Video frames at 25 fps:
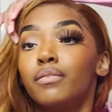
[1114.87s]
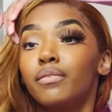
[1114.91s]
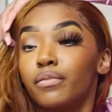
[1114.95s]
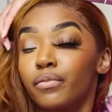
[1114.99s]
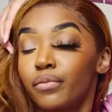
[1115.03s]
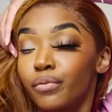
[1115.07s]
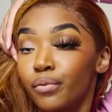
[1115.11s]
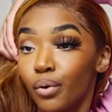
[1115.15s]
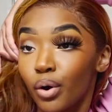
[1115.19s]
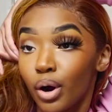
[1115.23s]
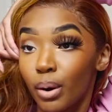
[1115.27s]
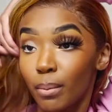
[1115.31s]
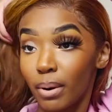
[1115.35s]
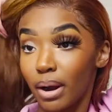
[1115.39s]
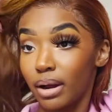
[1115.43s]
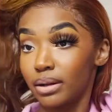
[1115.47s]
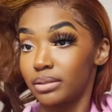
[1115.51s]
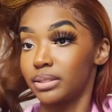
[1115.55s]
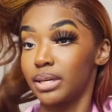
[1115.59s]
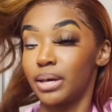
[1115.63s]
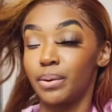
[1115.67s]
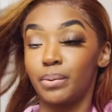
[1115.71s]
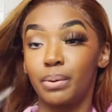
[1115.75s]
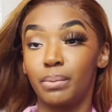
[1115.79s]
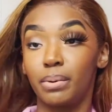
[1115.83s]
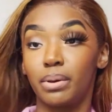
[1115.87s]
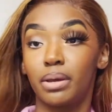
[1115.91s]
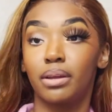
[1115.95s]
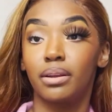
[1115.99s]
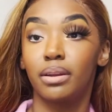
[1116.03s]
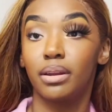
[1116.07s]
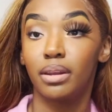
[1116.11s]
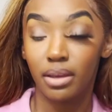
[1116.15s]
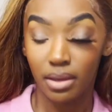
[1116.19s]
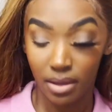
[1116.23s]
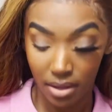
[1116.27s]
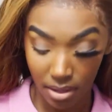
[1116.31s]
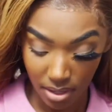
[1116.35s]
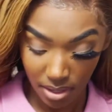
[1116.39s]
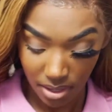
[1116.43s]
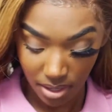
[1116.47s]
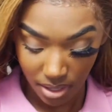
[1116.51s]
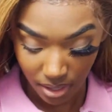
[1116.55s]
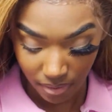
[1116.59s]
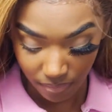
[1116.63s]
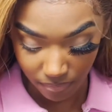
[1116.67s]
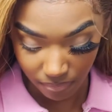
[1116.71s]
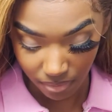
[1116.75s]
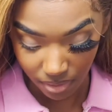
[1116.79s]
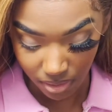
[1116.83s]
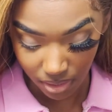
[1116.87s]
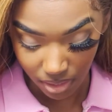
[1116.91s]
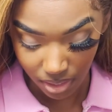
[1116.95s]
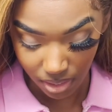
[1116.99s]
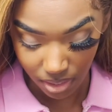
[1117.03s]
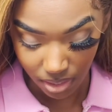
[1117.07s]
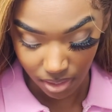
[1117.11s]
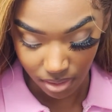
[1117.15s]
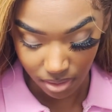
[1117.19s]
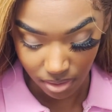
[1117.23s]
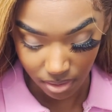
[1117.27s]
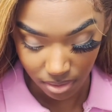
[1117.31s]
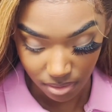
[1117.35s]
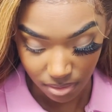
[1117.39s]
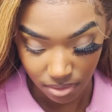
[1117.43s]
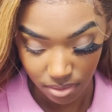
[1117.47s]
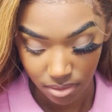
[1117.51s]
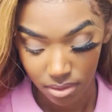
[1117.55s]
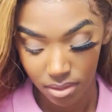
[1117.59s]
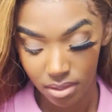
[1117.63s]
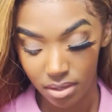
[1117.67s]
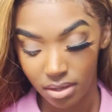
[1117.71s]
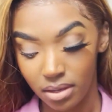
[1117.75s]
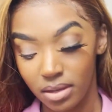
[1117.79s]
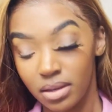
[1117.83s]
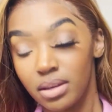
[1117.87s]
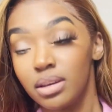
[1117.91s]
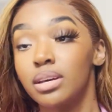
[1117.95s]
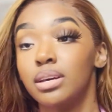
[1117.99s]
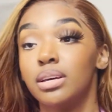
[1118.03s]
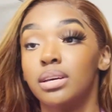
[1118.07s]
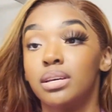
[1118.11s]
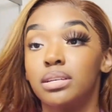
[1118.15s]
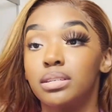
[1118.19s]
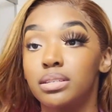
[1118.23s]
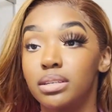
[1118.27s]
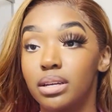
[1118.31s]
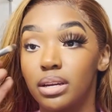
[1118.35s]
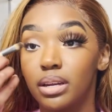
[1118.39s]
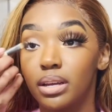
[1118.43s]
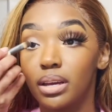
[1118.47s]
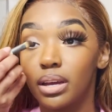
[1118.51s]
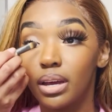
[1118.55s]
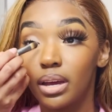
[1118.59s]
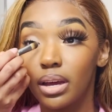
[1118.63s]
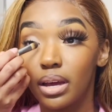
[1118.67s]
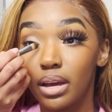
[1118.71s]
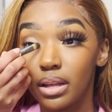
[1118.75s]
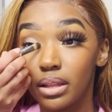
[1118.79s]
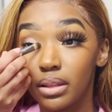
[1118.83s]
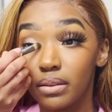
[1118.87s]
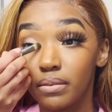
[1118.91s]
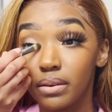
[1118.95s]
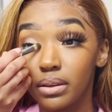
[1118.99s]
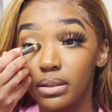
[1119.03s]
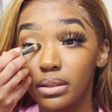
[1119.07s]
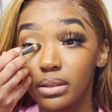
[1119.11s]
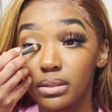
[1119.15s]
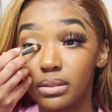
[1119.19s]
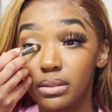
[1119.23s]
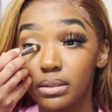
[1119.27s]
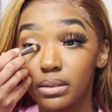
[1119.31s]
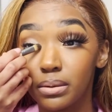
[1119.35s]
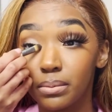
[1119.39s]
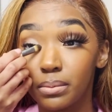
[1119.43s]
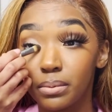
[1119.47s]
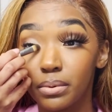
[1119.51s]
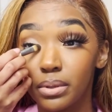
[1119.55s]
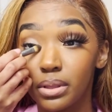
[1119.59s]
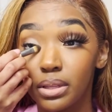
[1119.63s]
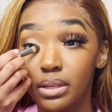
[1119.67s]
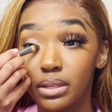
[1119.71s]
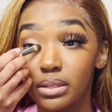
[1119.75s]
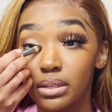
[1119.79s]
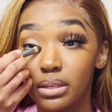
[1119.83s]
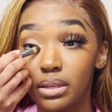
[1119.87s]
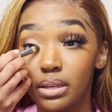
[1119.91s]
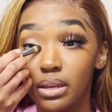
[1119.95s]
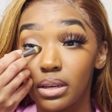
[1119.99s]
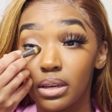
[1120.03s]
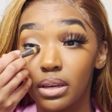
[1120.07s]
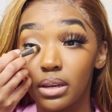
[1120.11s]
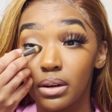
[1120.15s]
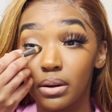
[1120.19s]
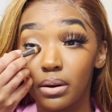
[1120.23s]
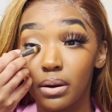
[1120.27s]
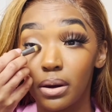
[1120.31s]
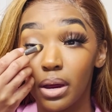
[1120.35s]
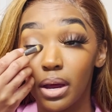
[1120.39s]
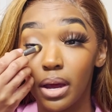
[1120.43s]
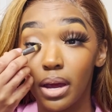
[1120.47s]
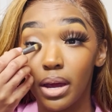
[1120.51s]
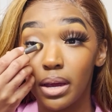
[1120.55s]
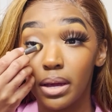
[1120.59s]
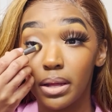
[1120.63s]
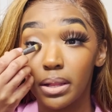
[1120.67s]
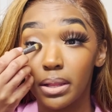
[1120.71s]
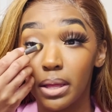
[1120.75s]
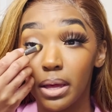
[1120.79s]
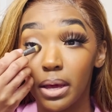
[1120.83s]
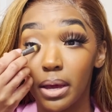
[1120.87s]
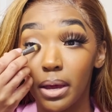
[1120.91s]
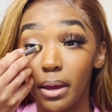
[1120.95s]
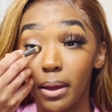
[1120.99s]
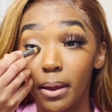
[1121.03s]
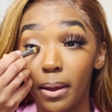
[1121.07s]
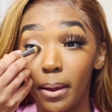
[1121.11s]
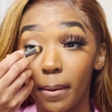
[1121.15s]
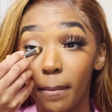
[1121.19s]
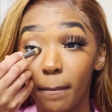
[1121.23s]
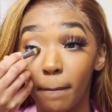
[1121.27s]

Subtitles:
for brown skin women, and I feel like it's gonna elevate this look with this inner highlight.